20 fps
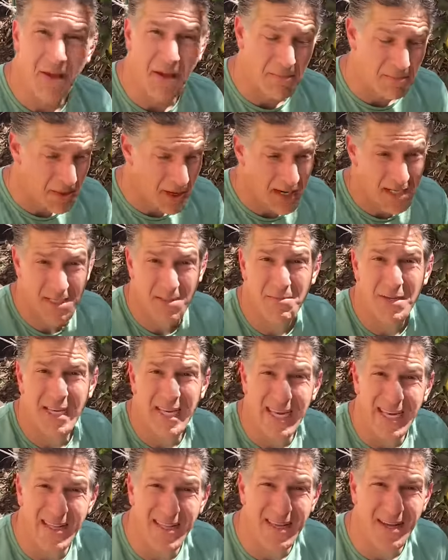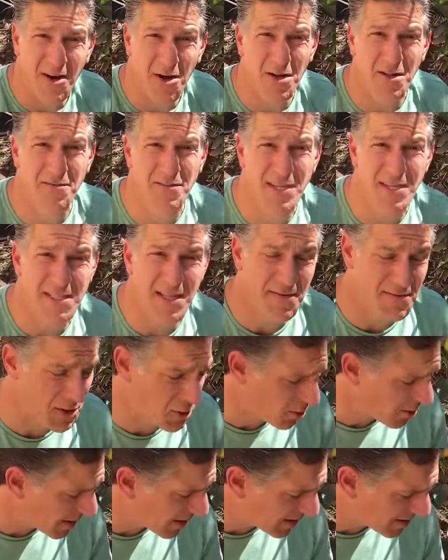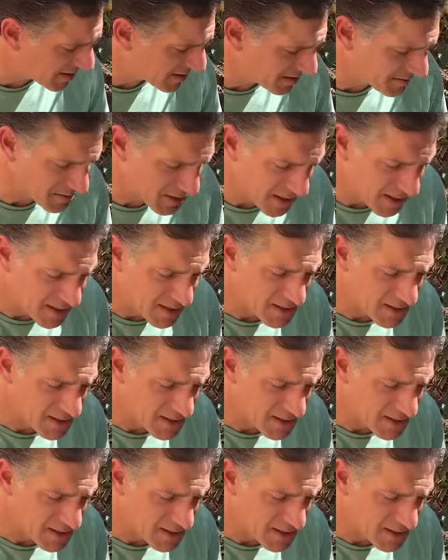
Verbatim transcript: and possibly killing all of these living organisms.